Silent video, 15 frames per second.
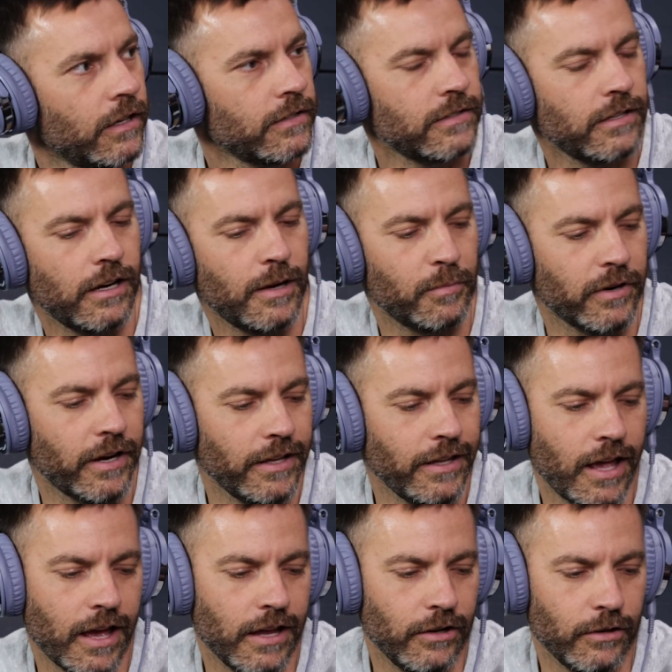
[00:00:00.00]
Get set up right.
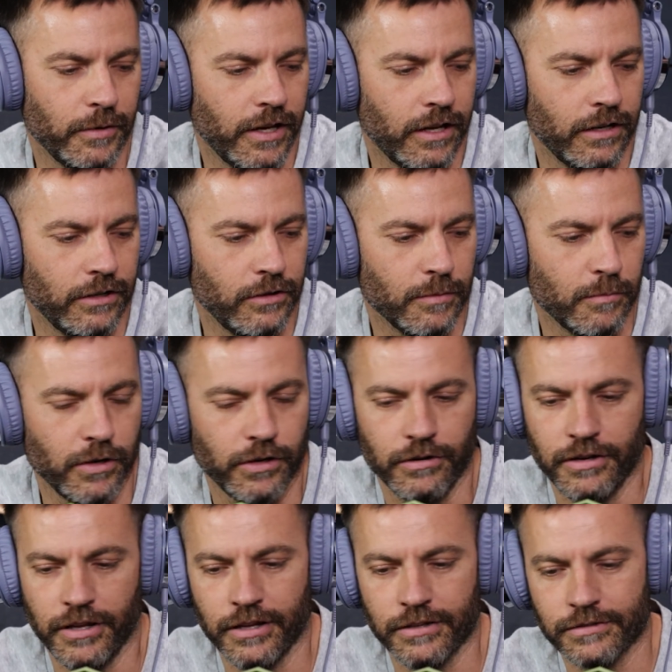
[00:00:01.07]
Yeah, I know. We got to do the
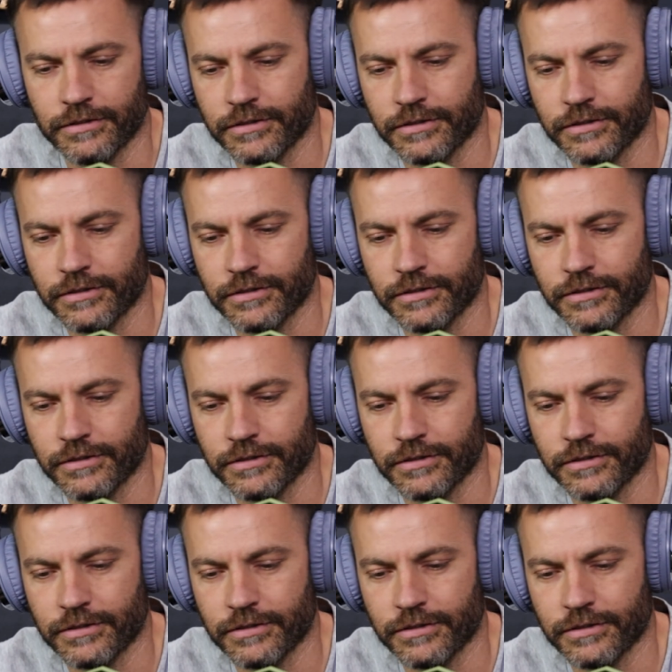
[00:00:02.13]
moto dance.